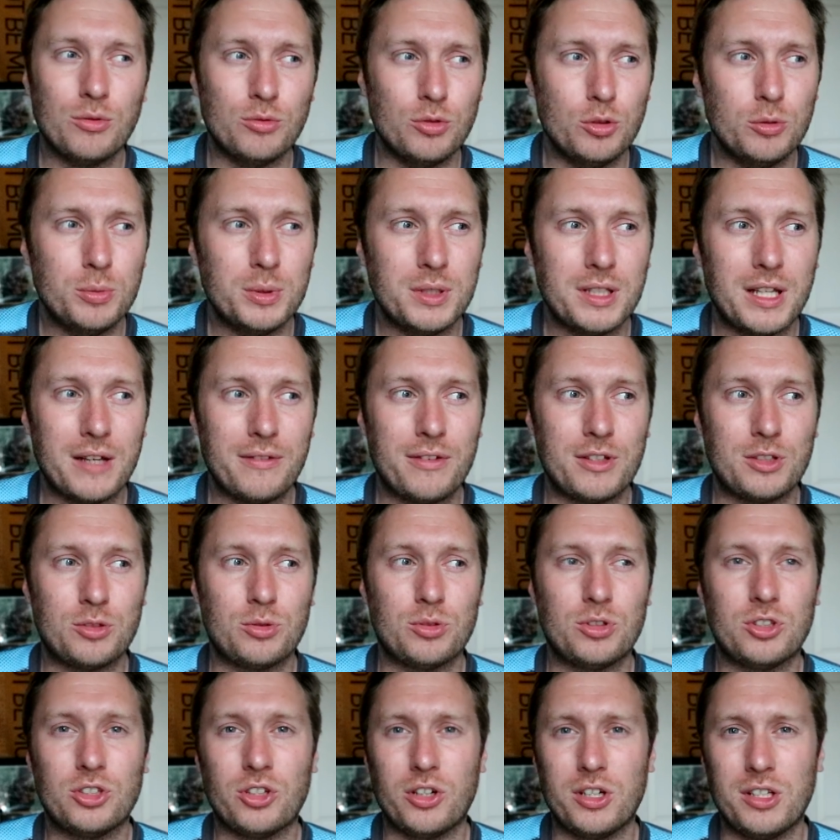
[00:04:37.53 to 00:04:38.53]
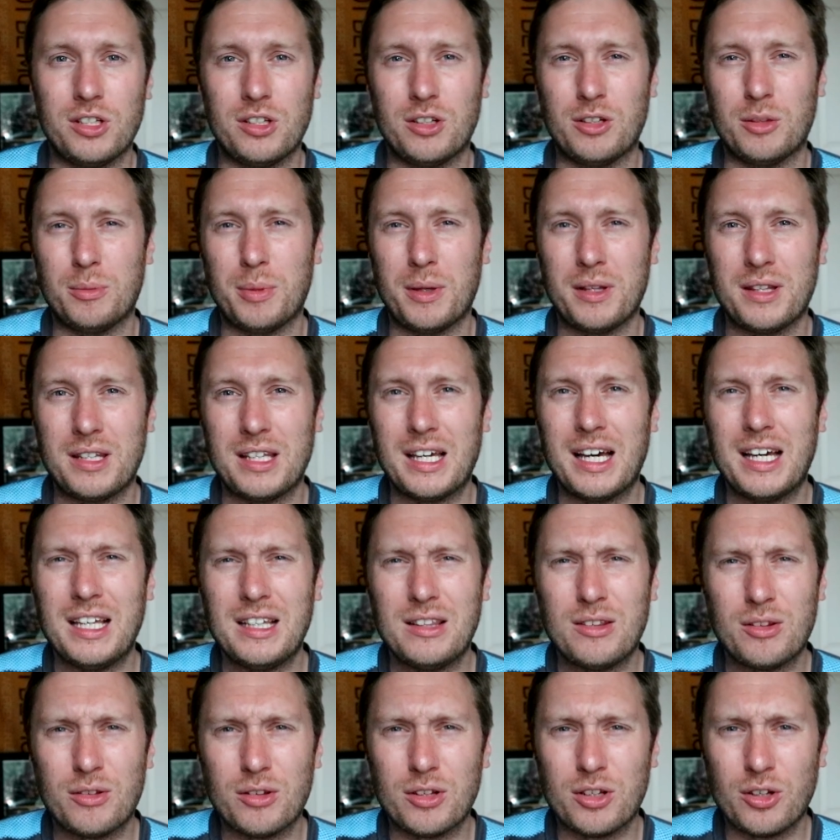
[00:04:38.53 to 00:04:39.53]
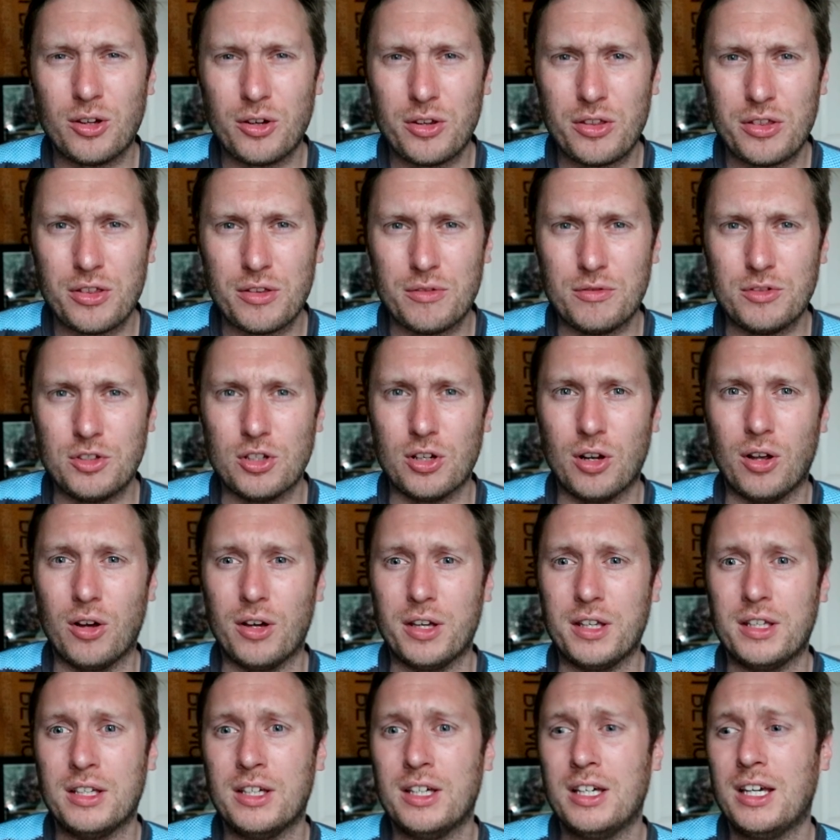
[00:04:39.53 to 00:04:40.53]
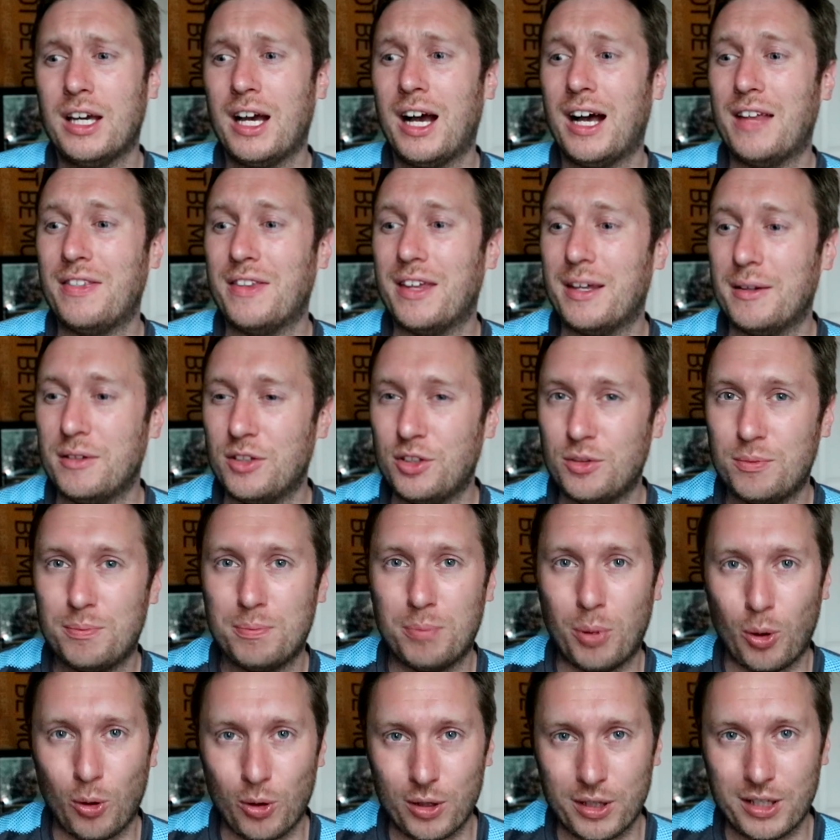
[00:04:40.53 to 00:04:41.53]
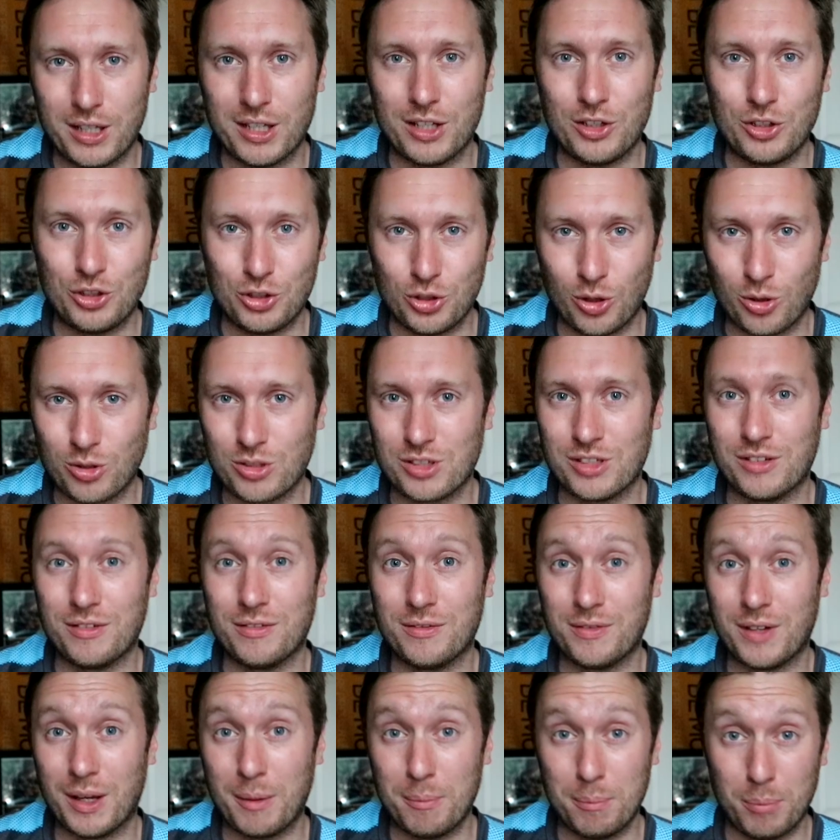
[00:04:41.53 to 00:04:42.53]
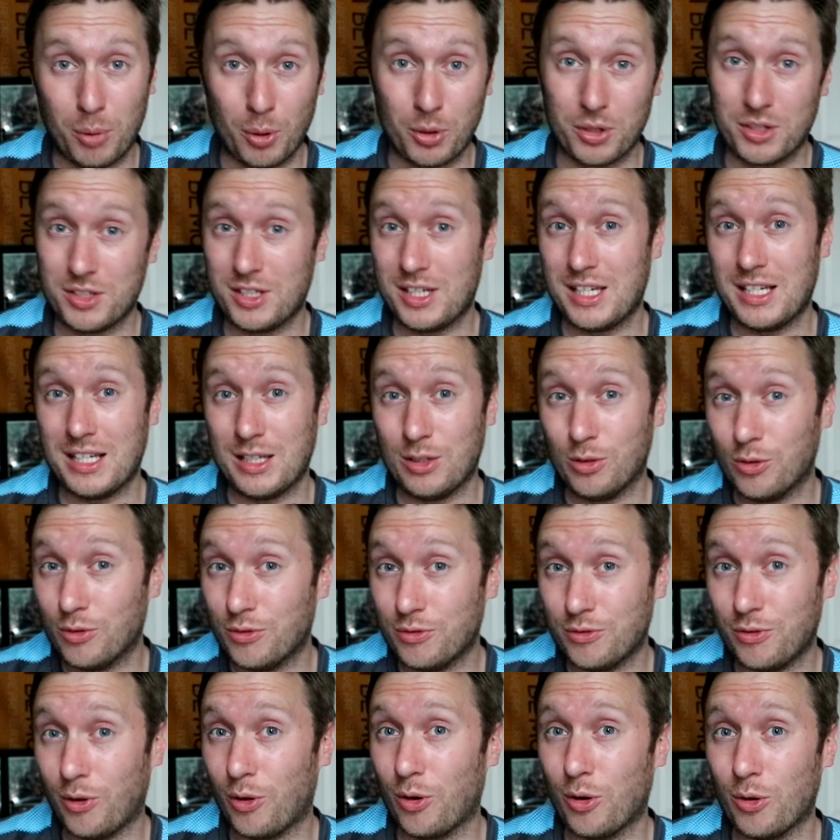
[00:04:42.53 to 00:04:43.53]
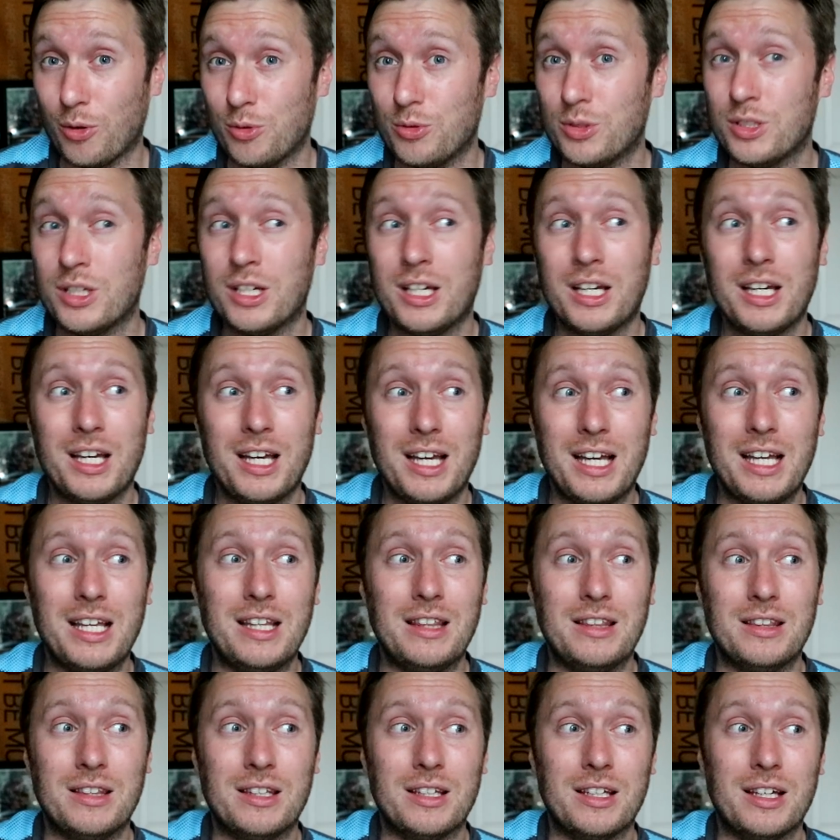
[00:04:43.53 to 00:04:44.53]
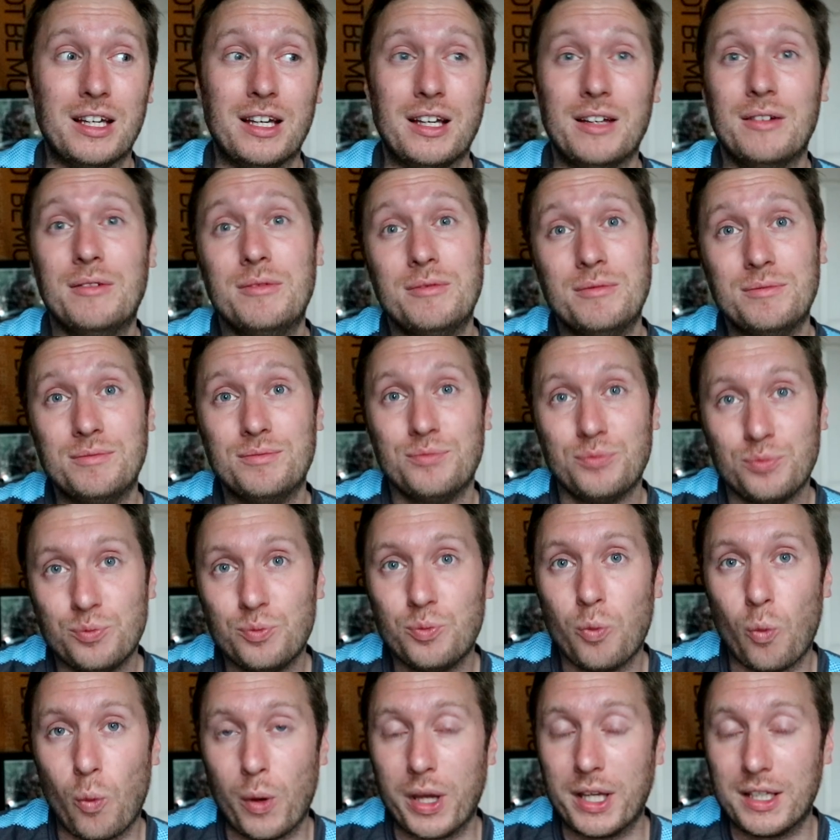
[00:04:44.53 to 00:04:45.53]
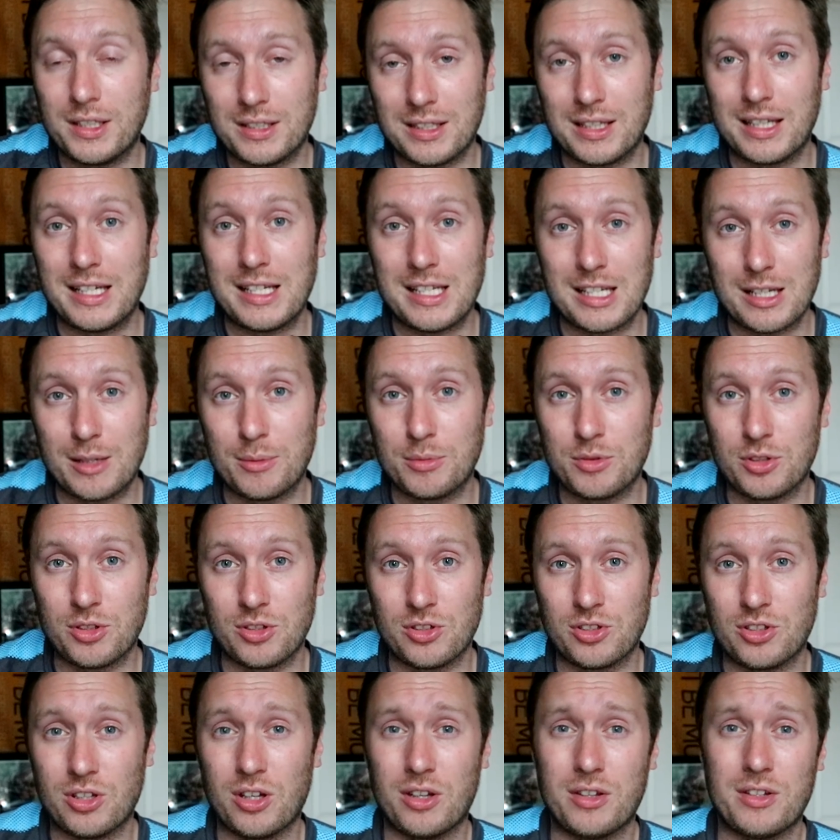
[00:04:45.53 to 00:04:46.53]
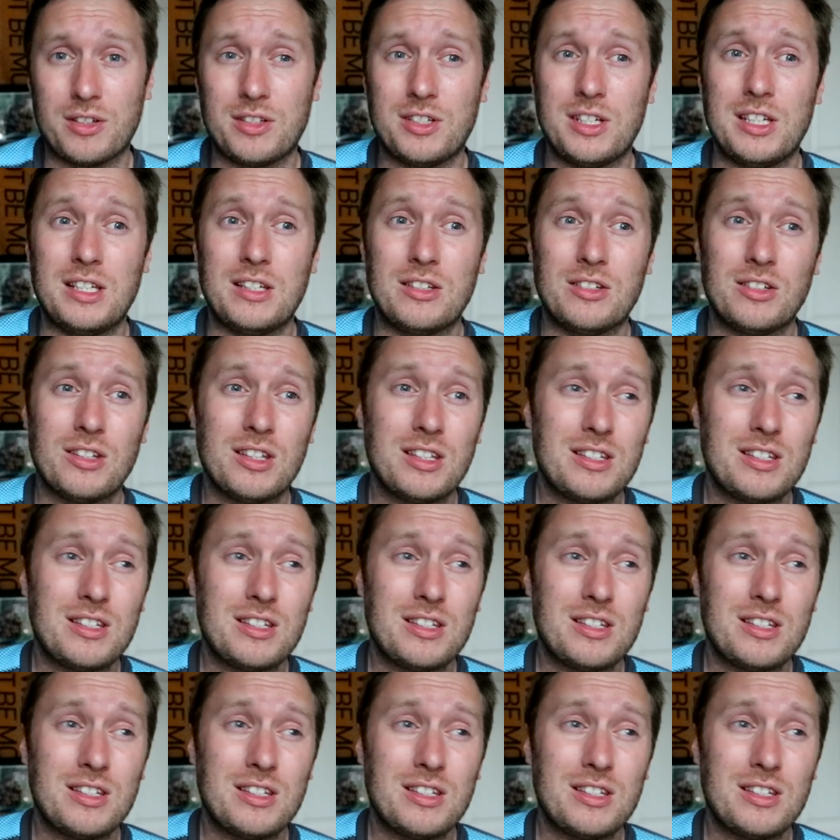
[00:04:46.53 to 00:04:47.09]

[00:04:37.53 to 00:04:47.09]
Ruben Neves was signed on about the 8th or the 9th of July, and then Boly and Jota and Bonatini all followed in the weeks leading up to the start of the season.